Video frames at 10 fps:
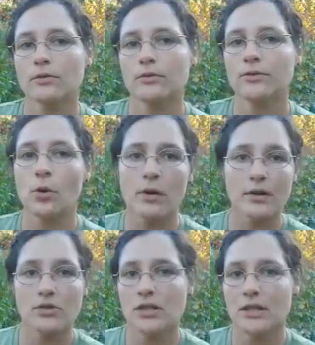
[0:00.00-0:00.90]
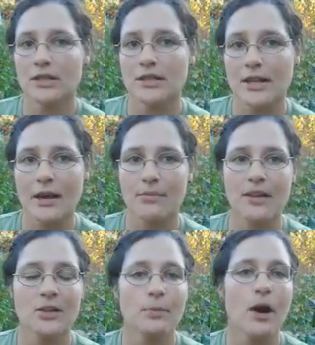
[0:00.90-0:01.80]
foraging type
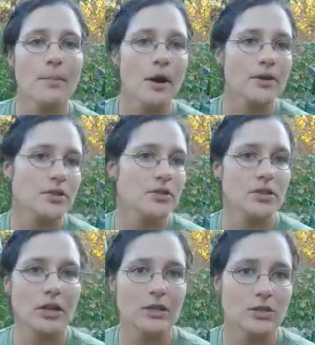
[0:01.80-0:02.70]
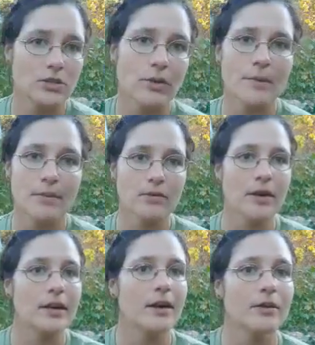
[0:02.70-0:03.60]
things, pawpaws are starting to ripen
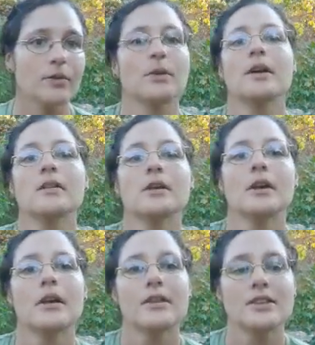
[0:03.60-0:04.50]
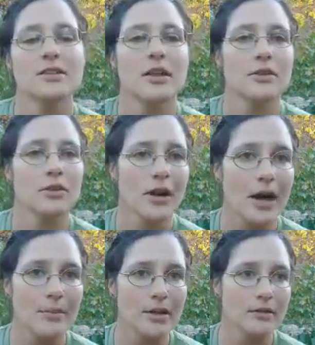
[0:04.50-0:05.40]
right now as well. That's another
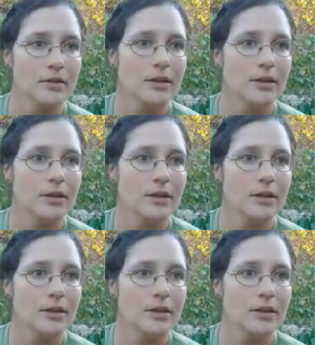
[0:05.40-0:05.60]
common